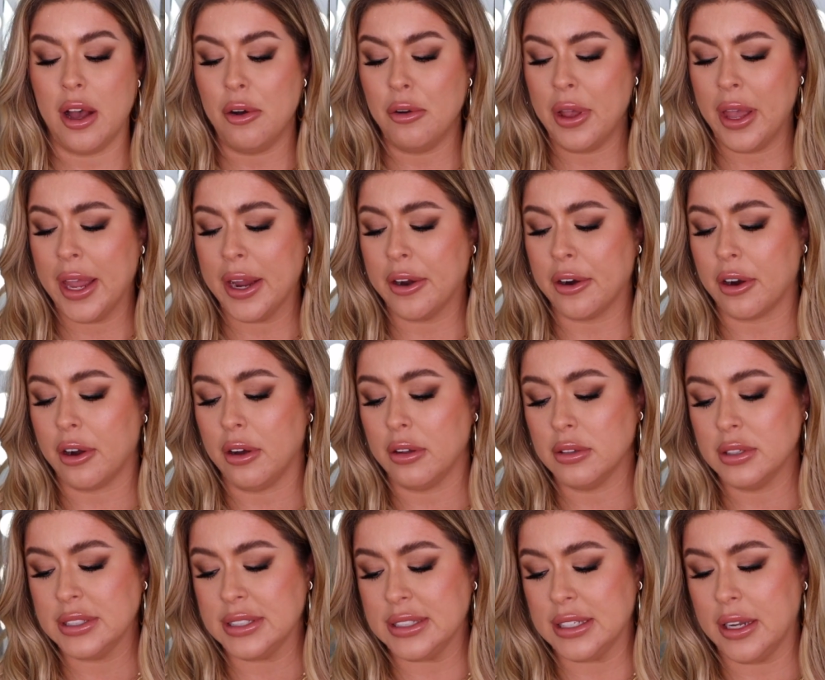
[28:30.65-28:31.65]
Okay, girl,
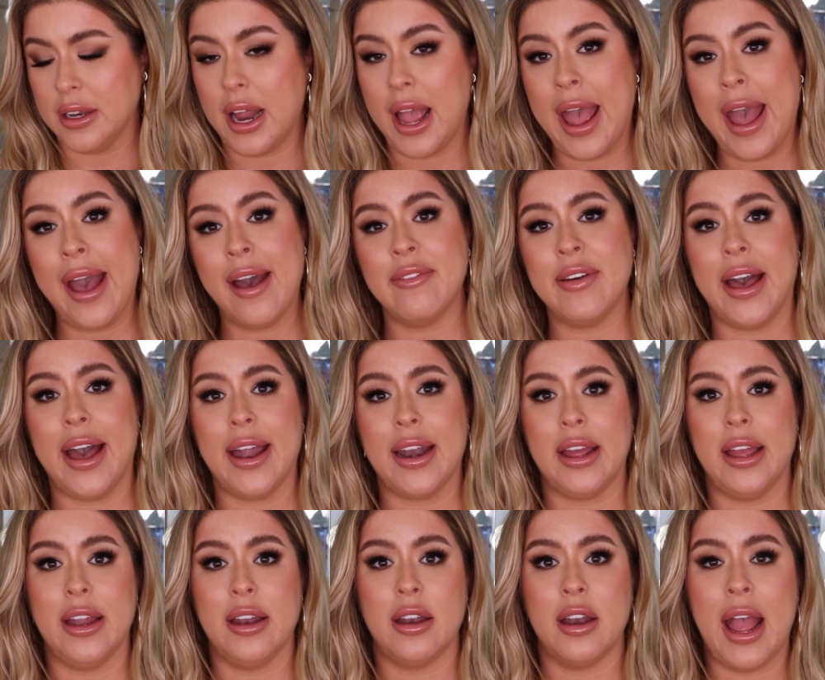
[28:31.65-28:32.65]
listen, have at
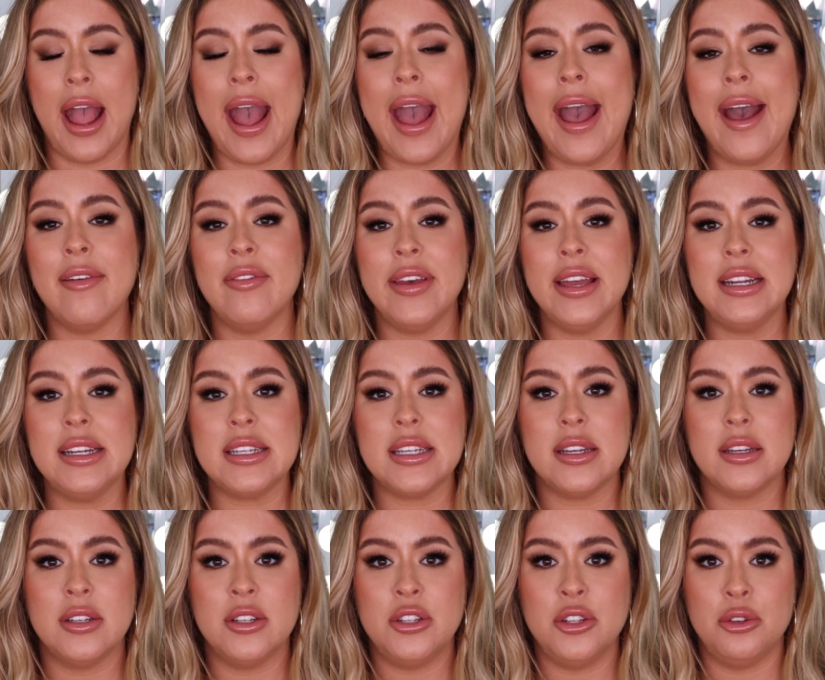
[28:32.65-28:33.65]
it. Have it,
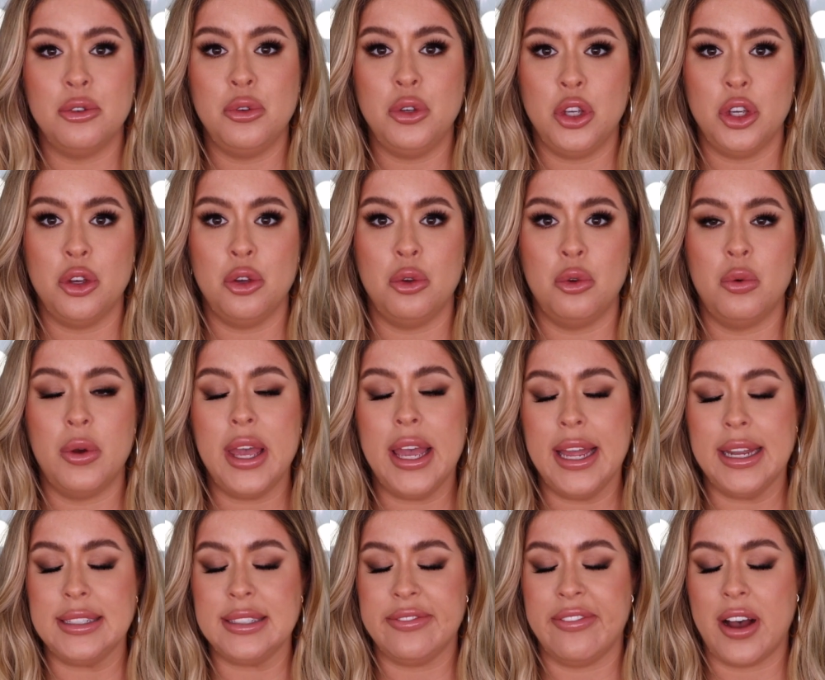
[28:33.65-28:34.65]
do you,
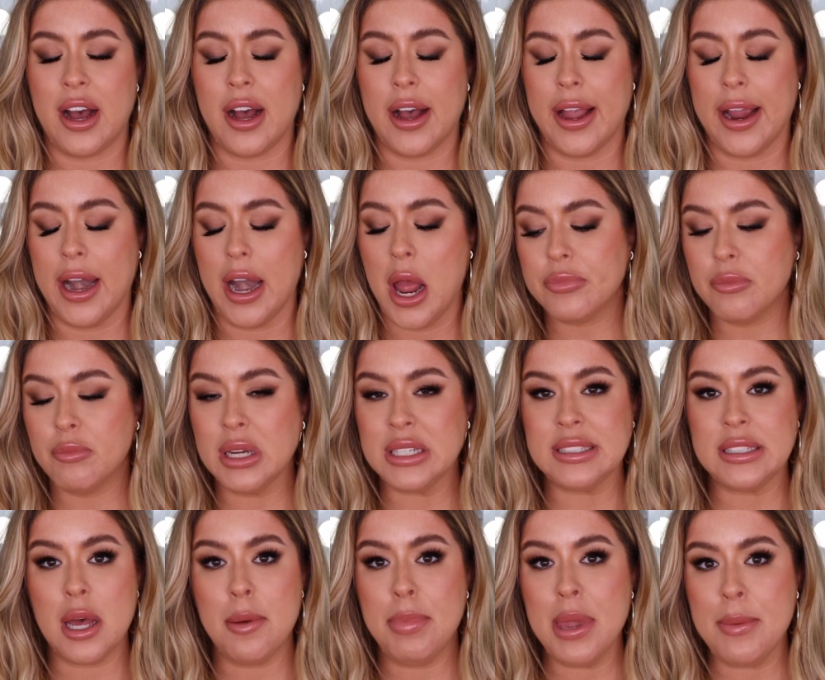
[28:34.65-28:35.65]
it's fine.
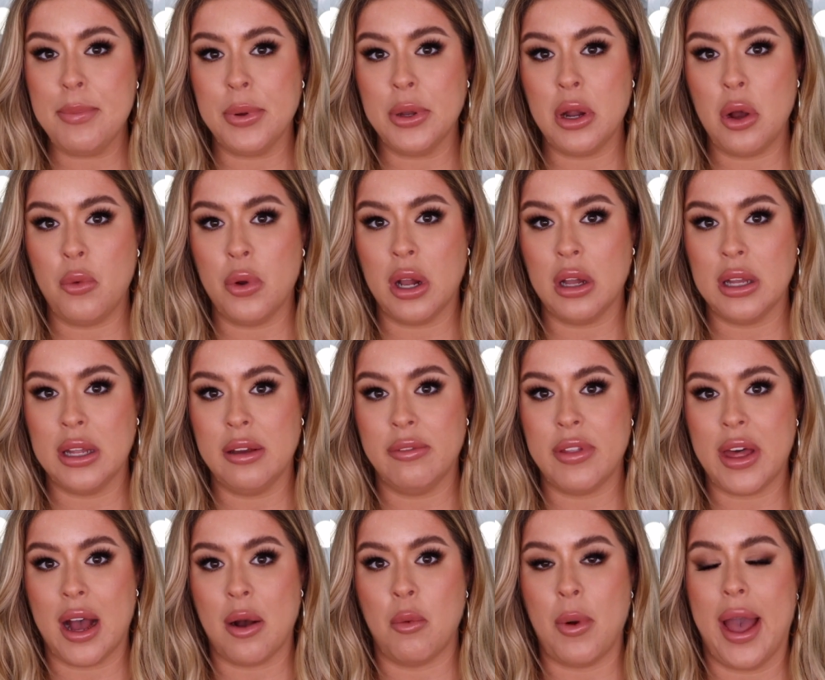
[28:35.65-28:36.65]
But some people don't want to live
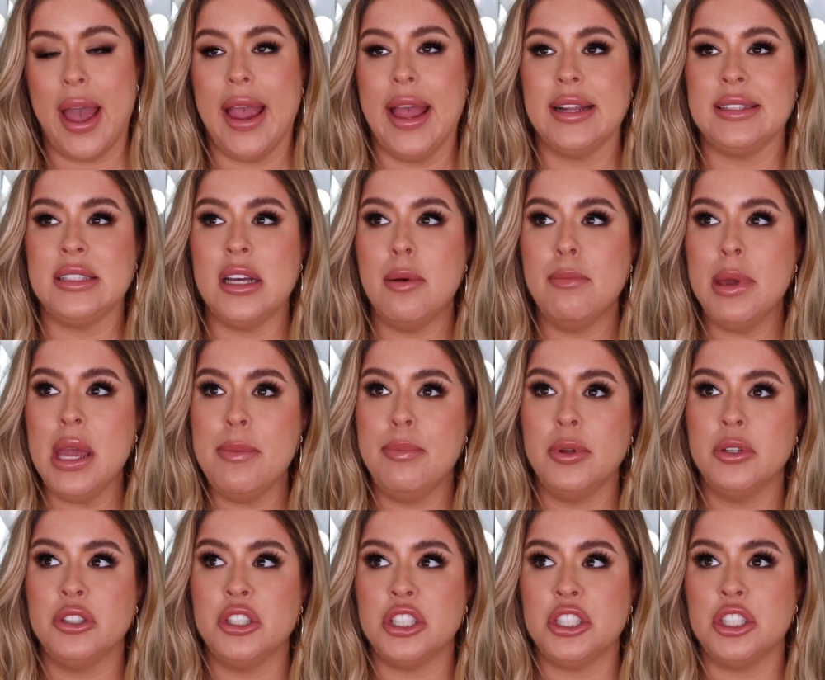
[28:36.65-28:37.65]
that way. Some
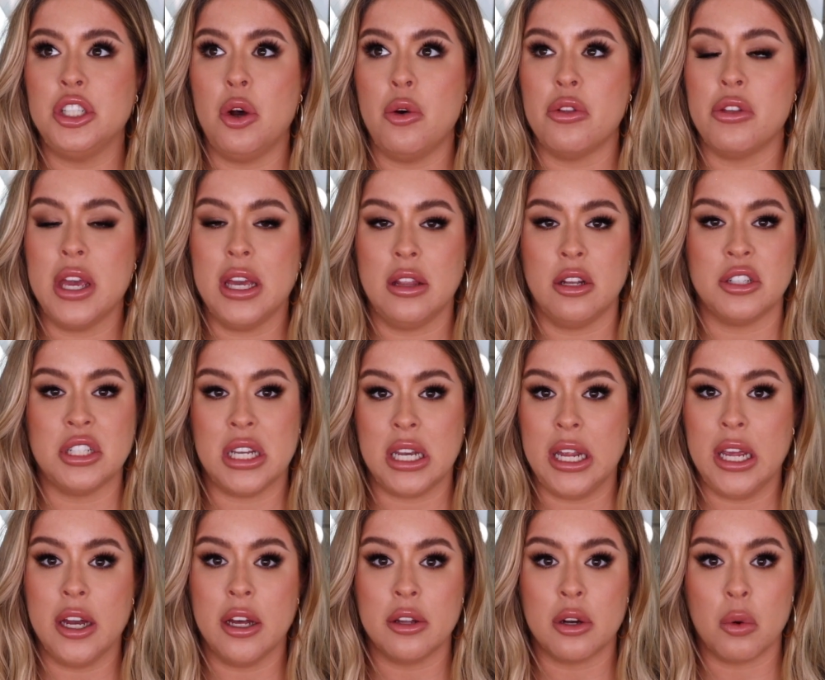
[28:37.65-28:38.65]
people just don't think there's
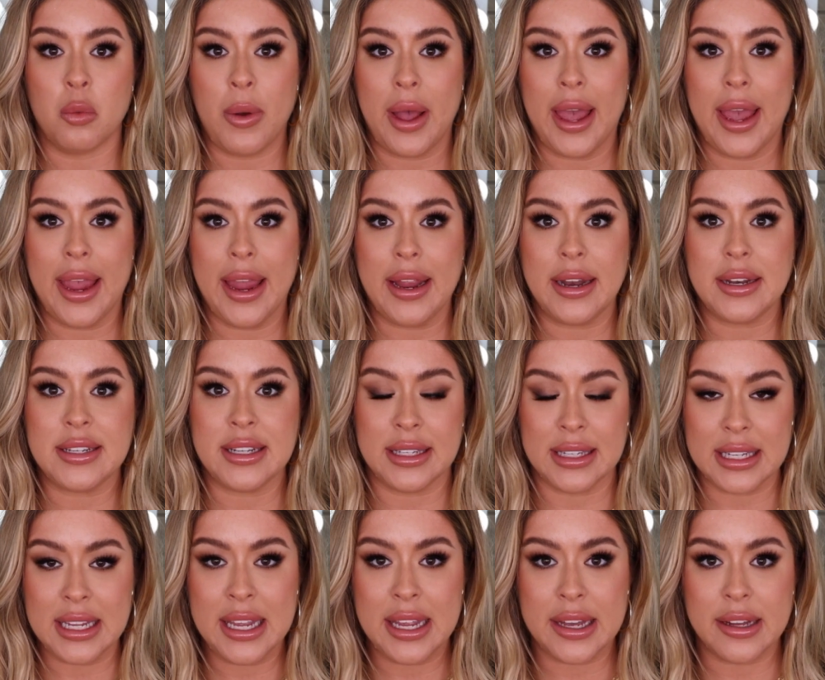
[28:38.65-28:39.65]
any other way to
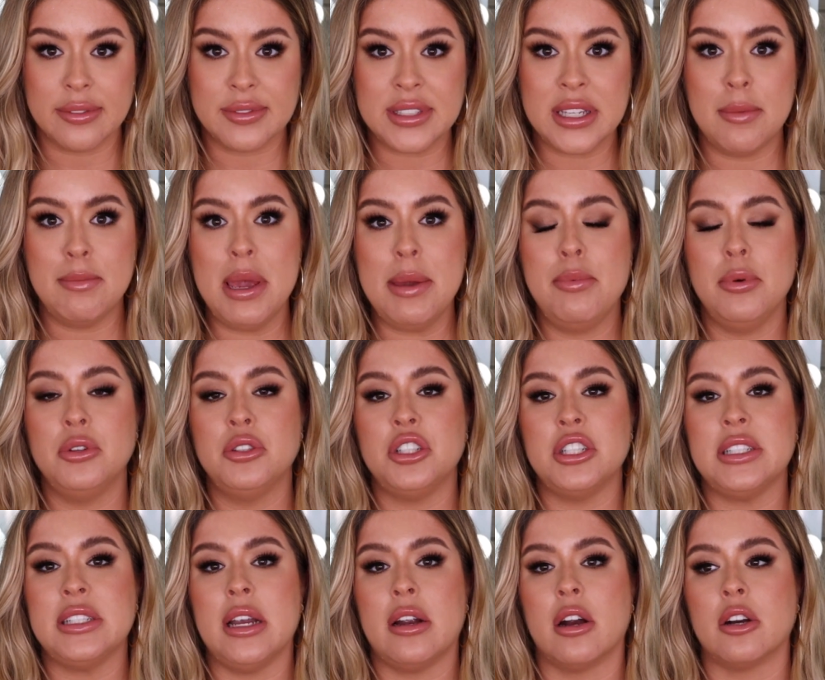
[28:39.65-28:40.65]
live. Some people
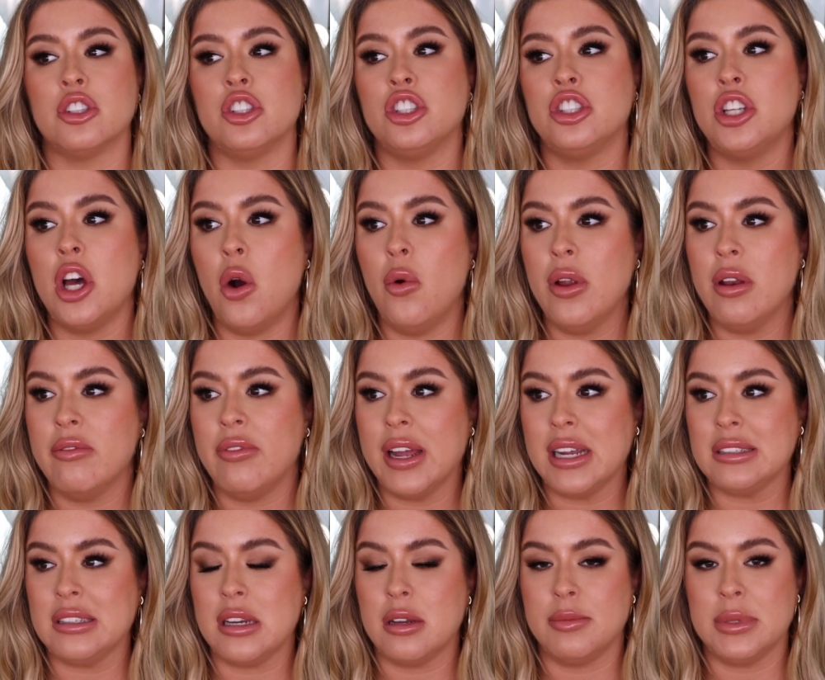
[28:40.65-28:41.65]
just are so
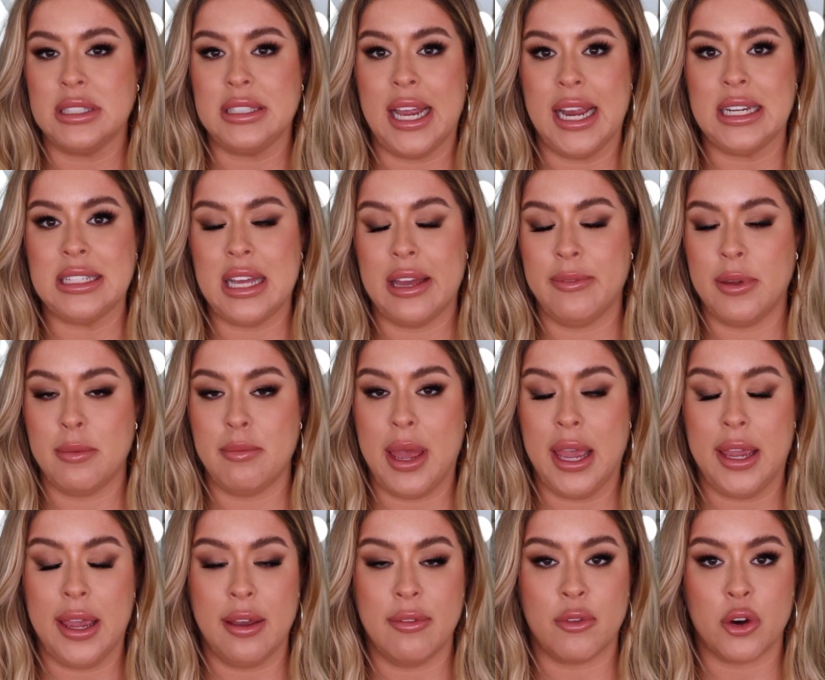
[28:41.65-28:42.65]
invested in mistakes they've been
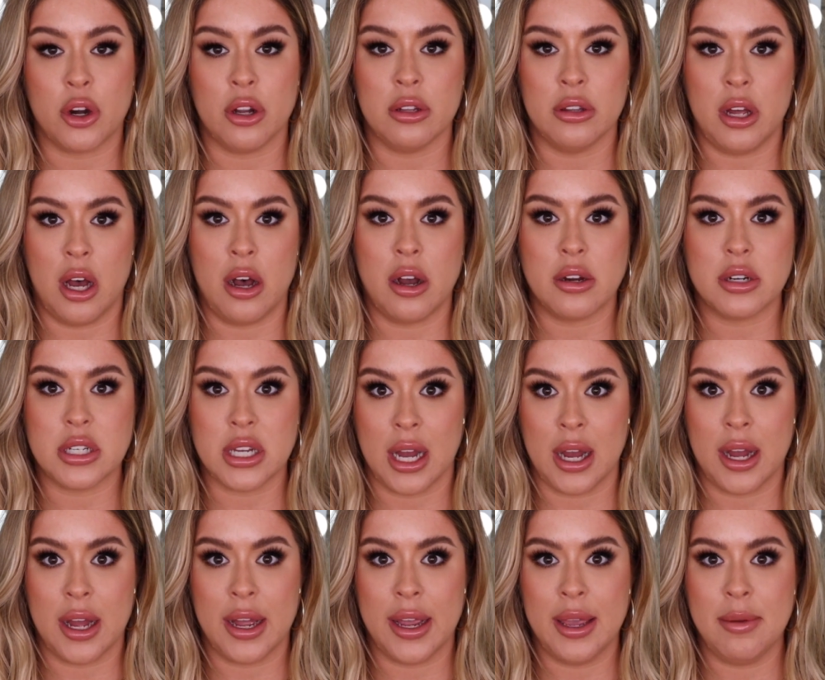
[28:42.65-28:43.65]
making for a long
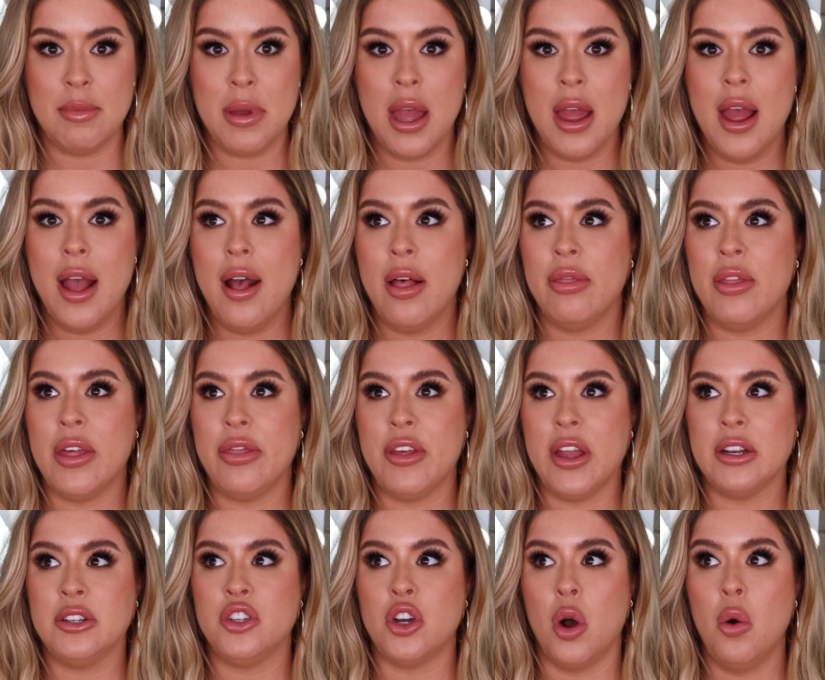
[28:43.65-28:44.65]
time that
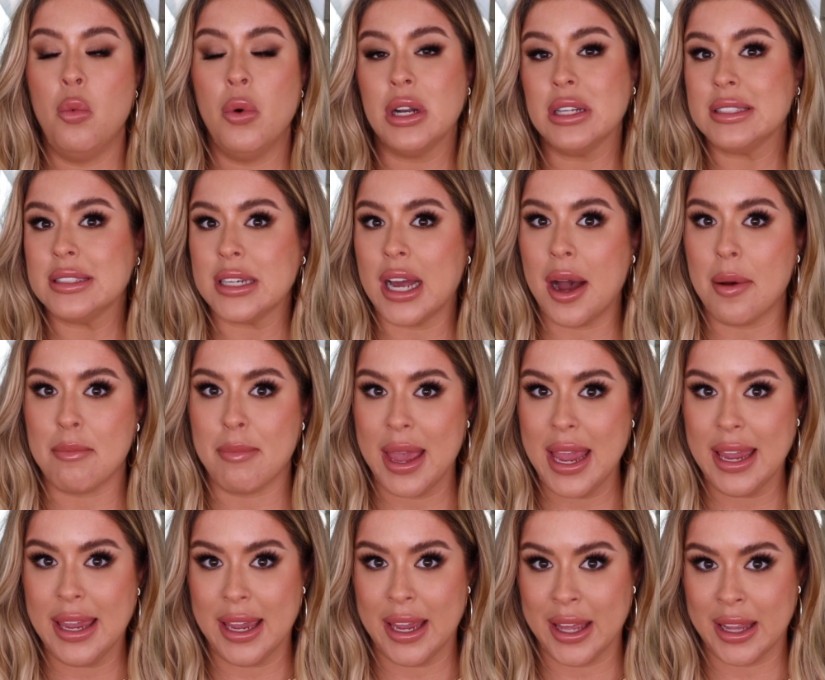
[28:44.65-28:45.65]
they don't want to stop
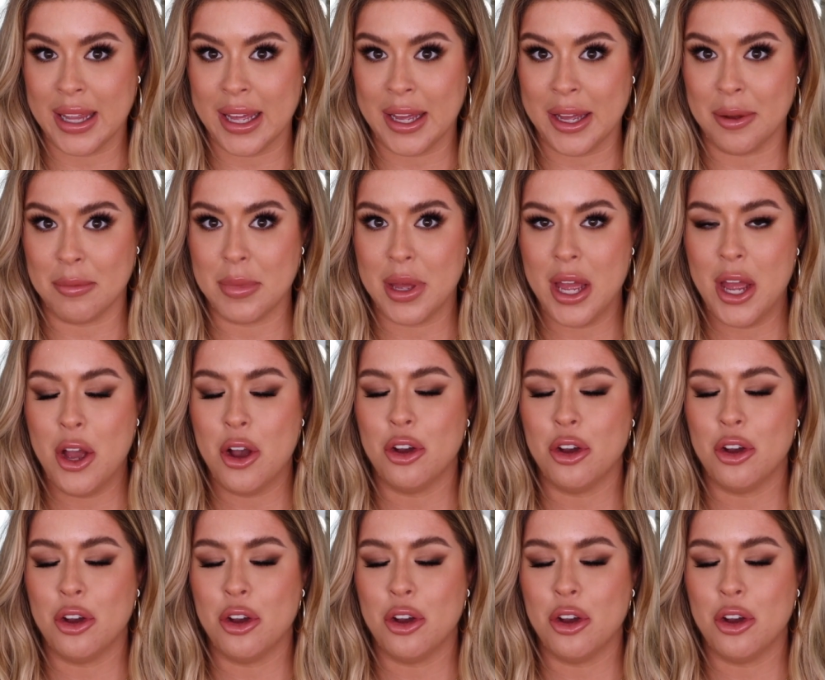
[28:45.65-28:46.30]
making them.